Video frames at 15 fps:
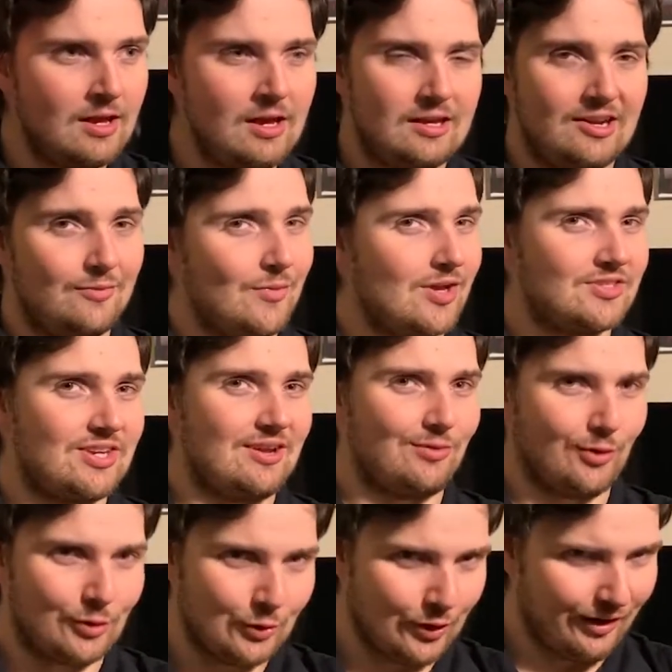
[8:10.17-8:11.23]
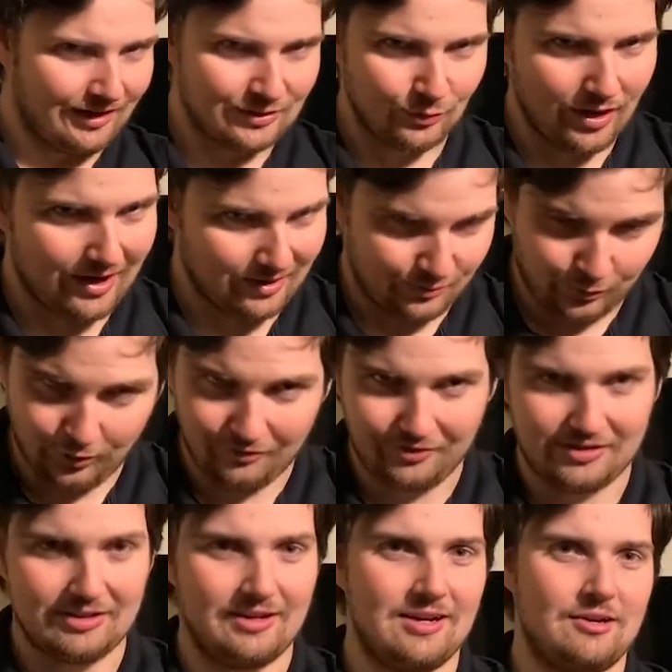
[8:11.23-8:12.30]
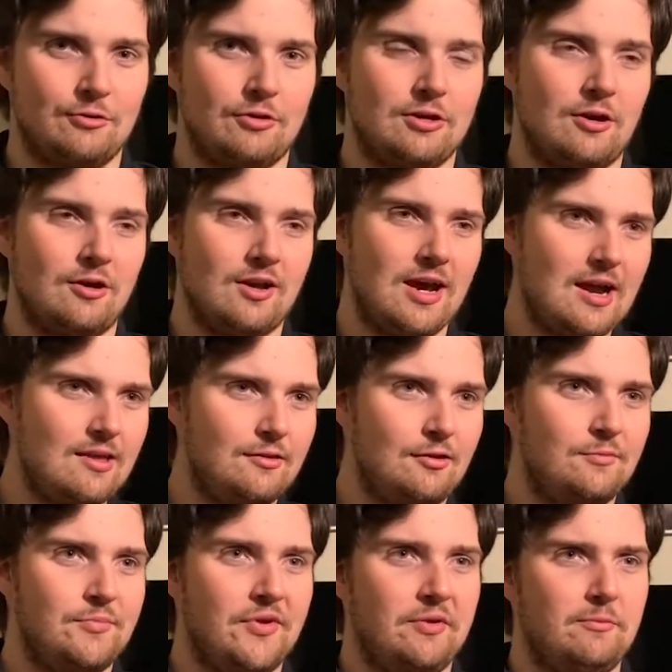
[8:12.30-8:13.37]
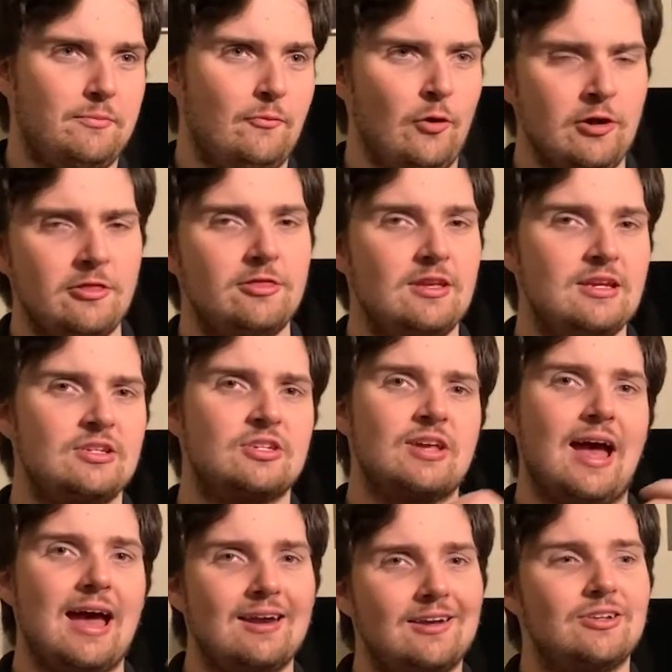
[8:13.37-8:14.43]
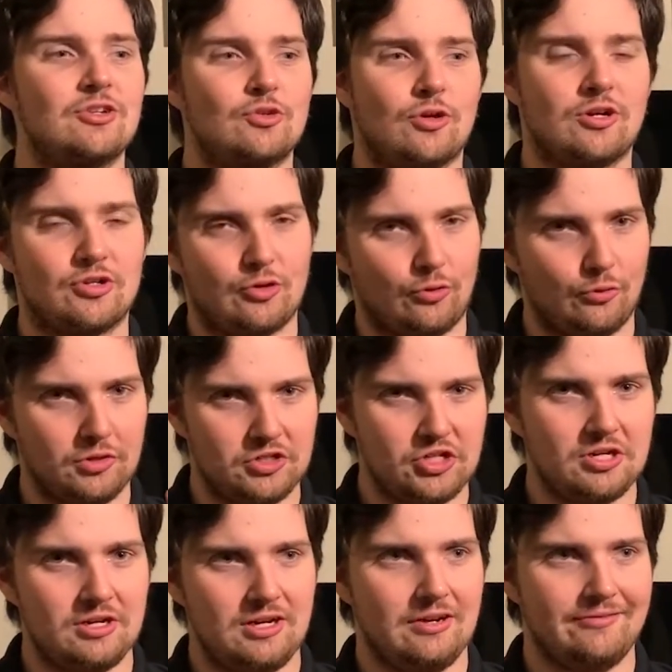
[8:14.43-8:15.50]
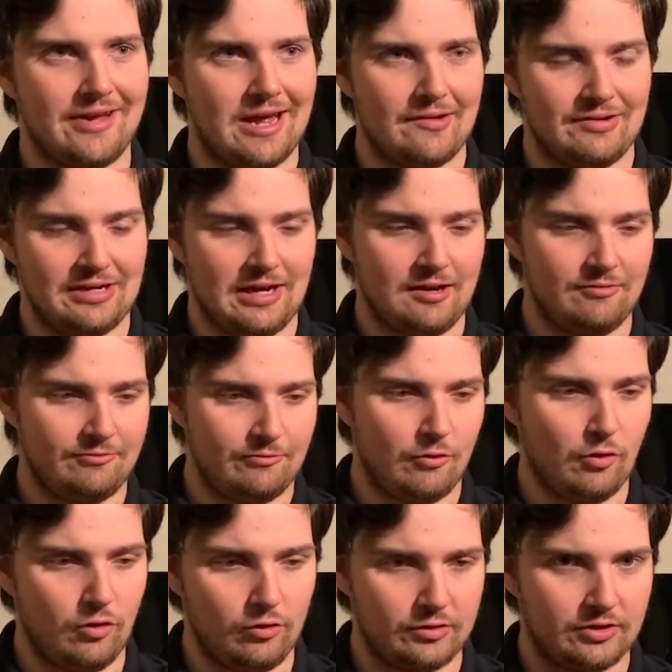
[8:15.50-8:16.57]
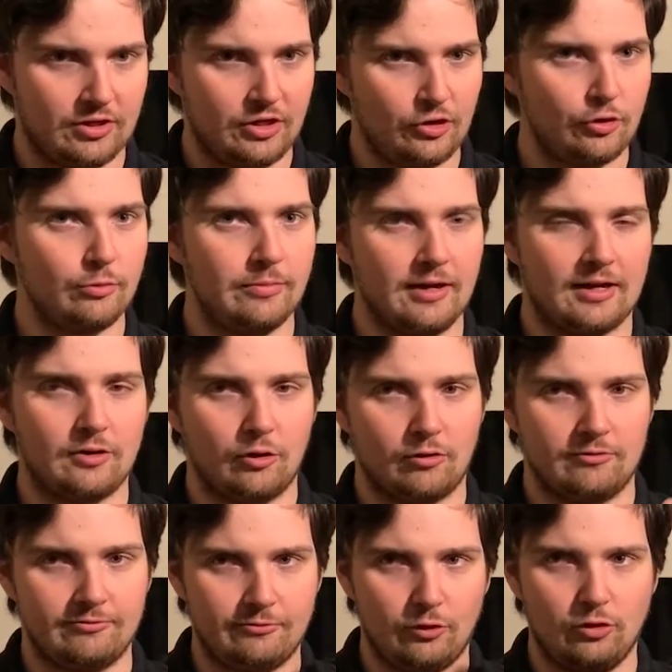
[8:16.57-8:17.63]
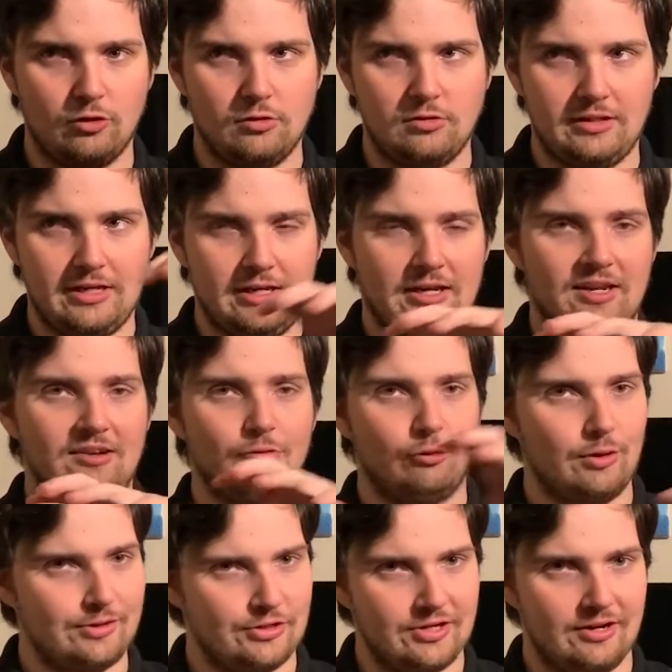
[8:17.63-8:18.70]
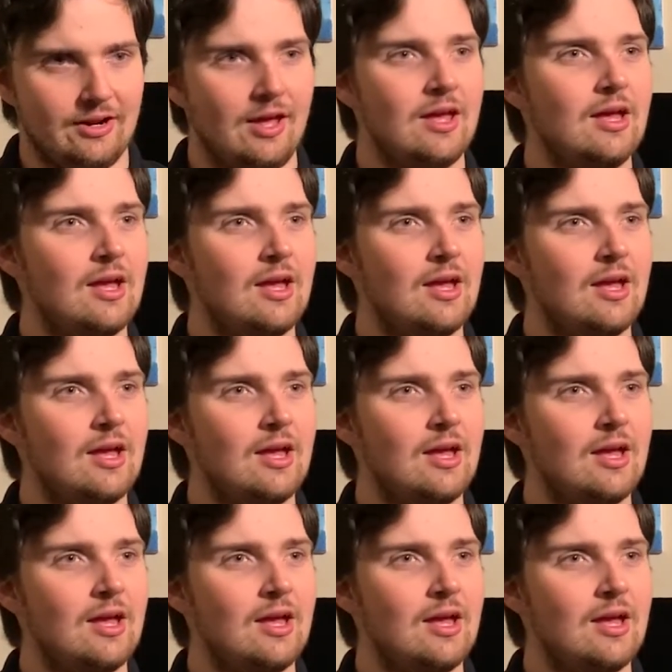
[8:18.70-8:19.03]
Now, I'm not saying the Core XY is perfect in any regard either, but with the added structural rigidity of having a full cubic or fully rigid